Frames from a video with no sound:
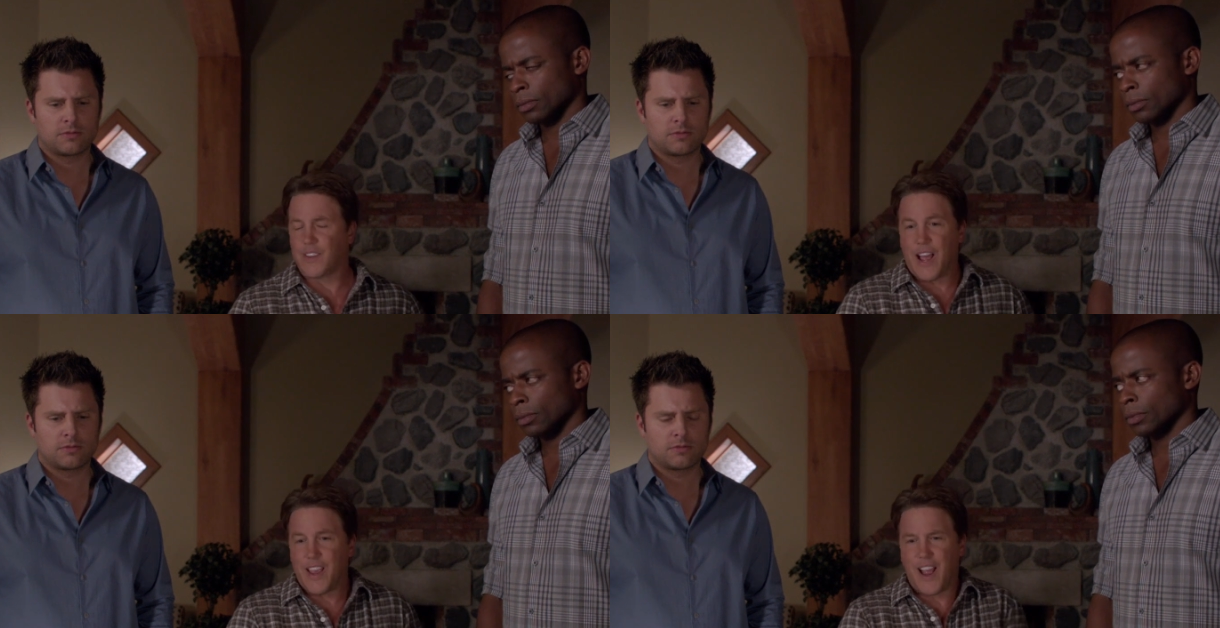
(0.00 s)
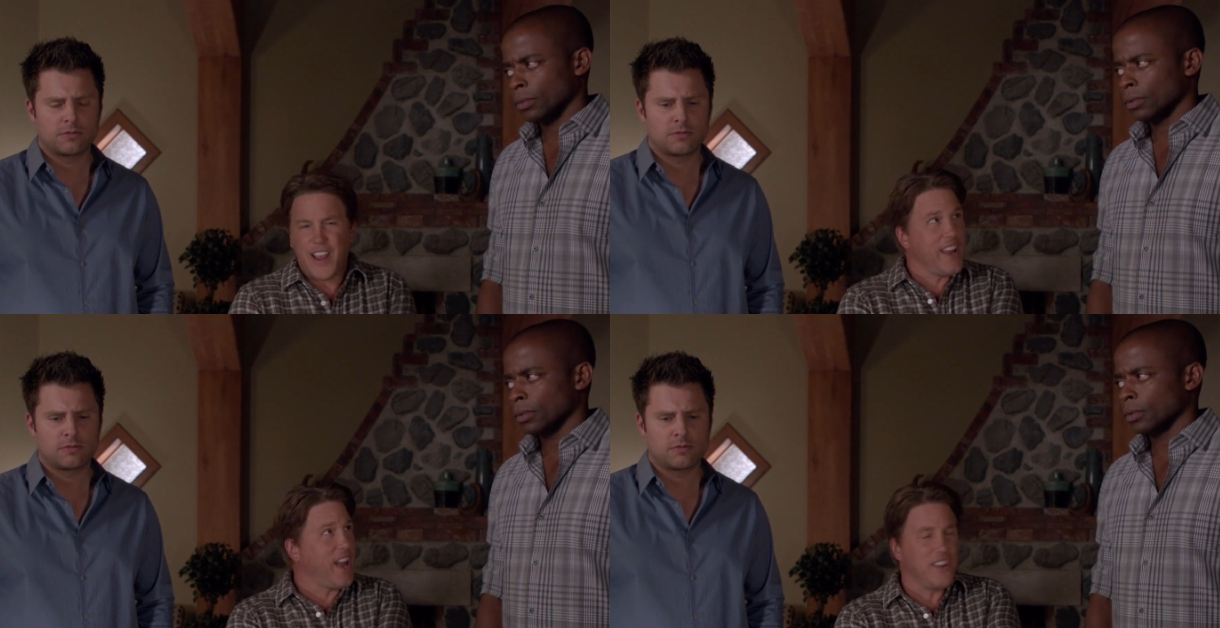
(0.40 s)
Speaker 1: Look,
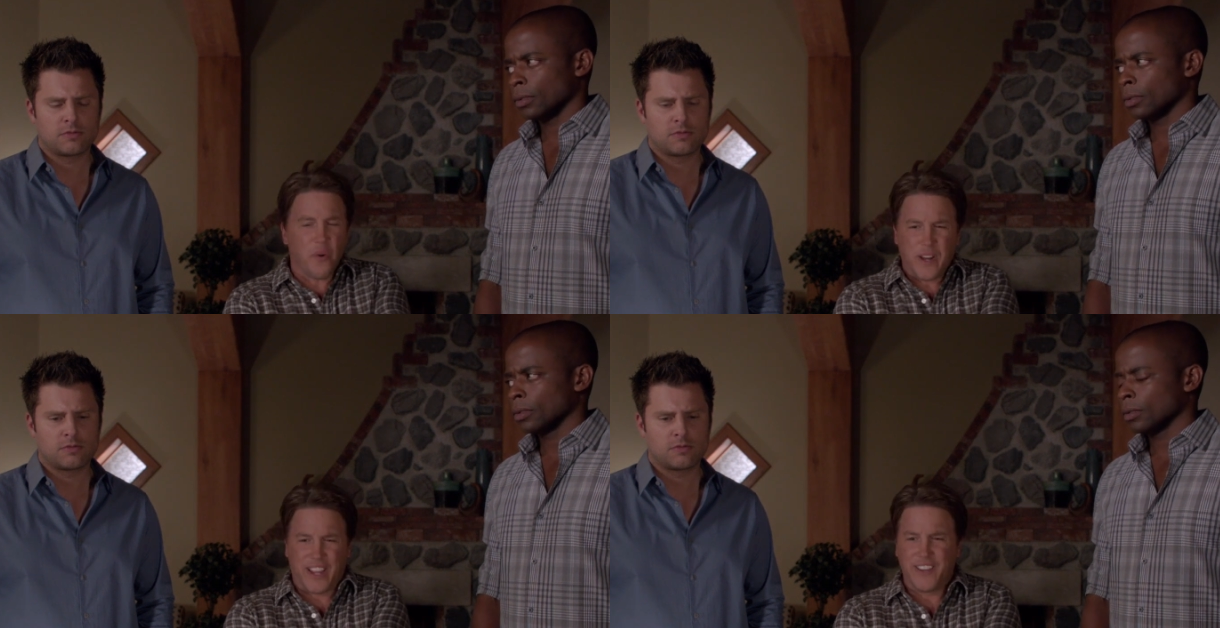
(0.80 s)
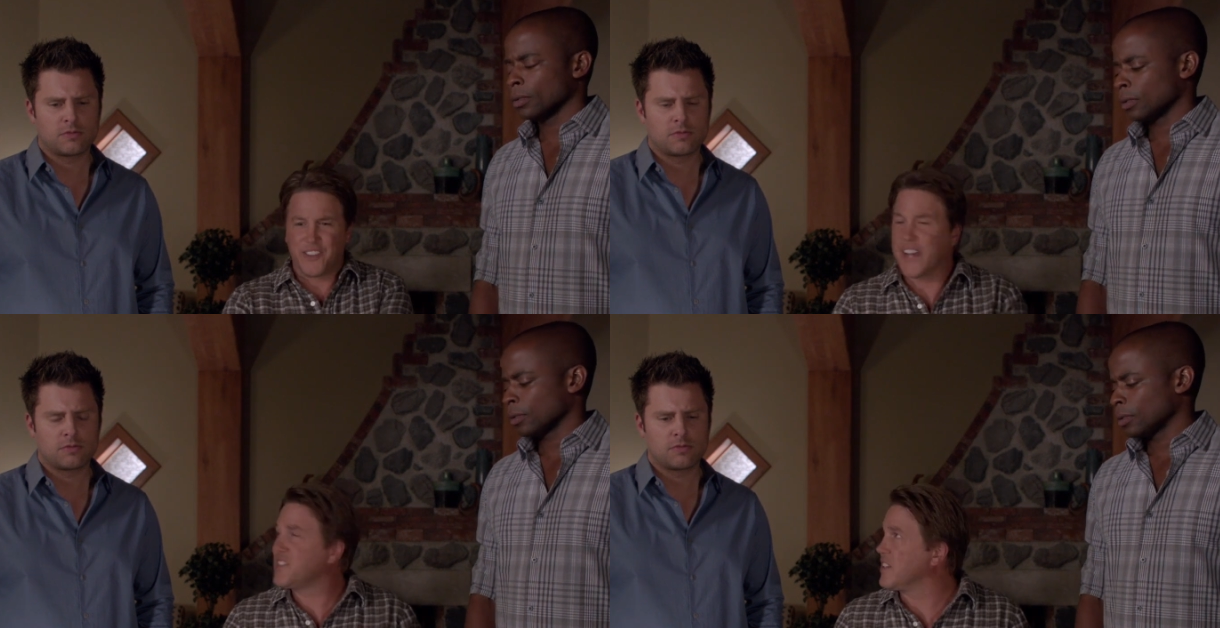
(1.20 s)
I, I, I know when a
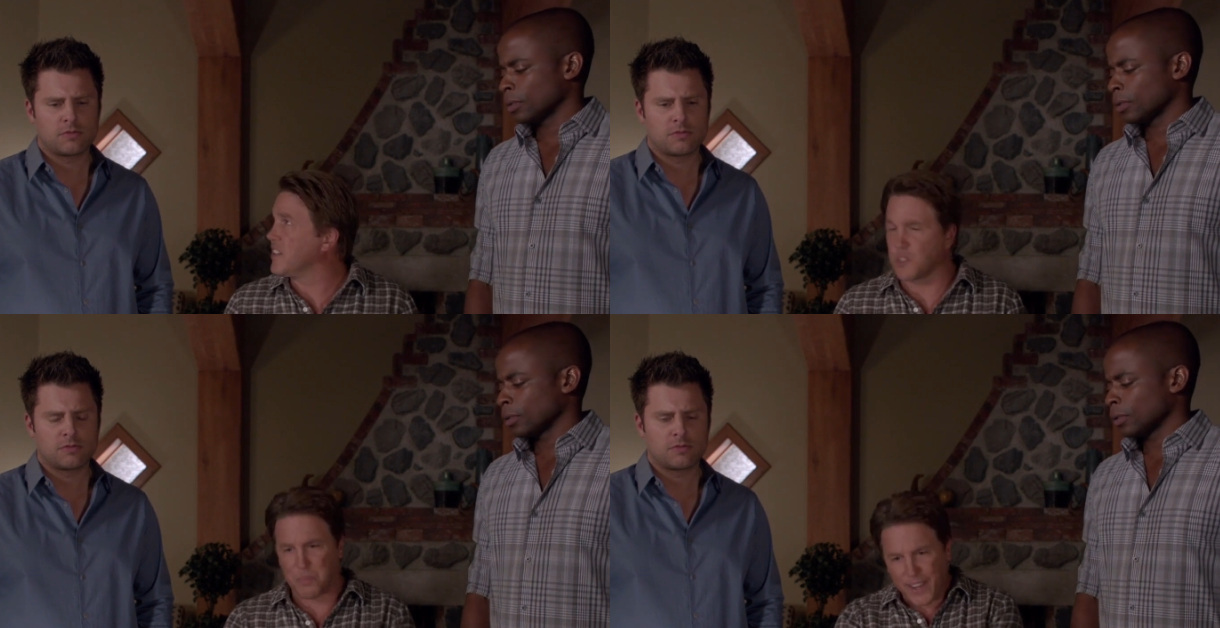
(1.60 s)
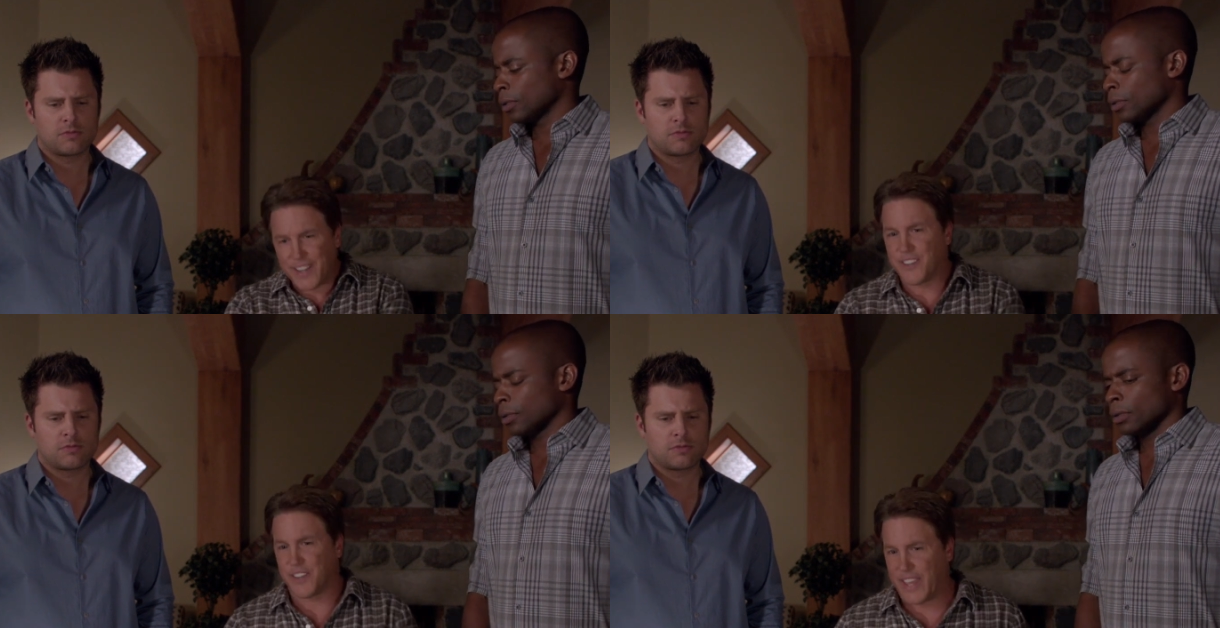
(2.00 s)
contestant is
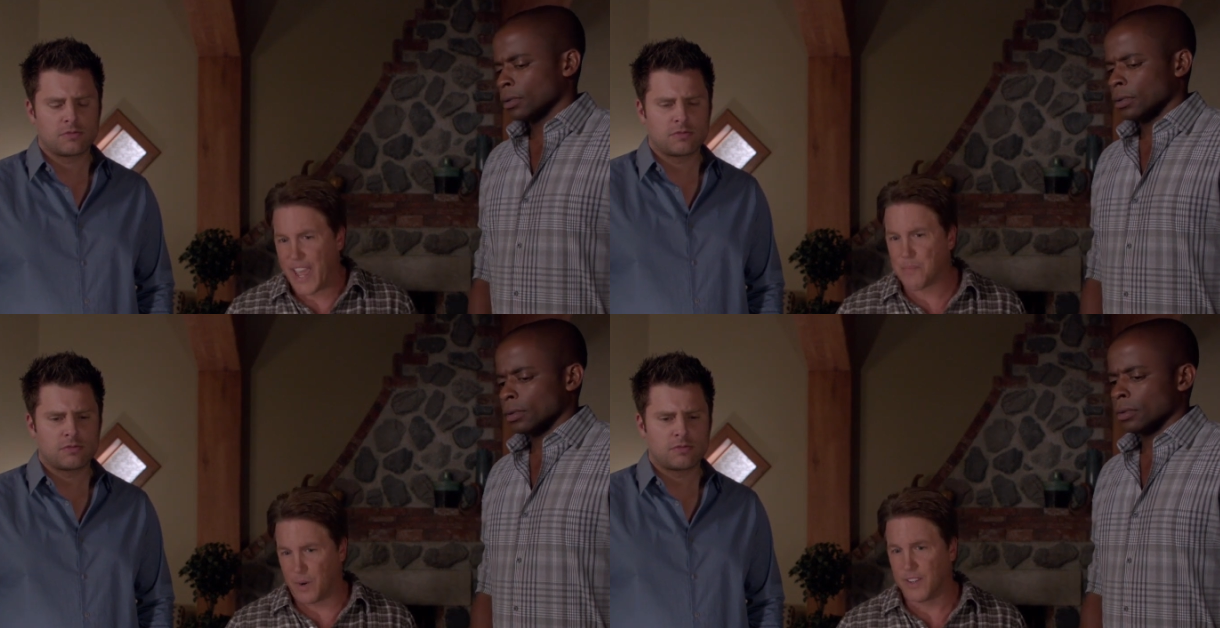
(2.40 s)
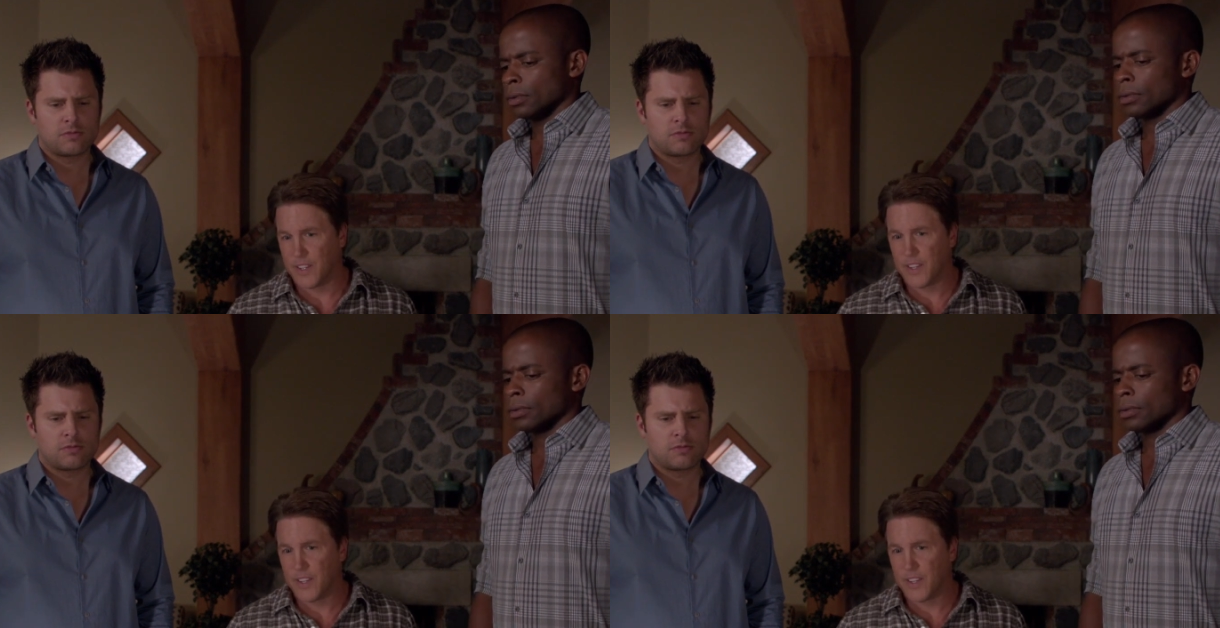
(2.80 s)
playing to the camera.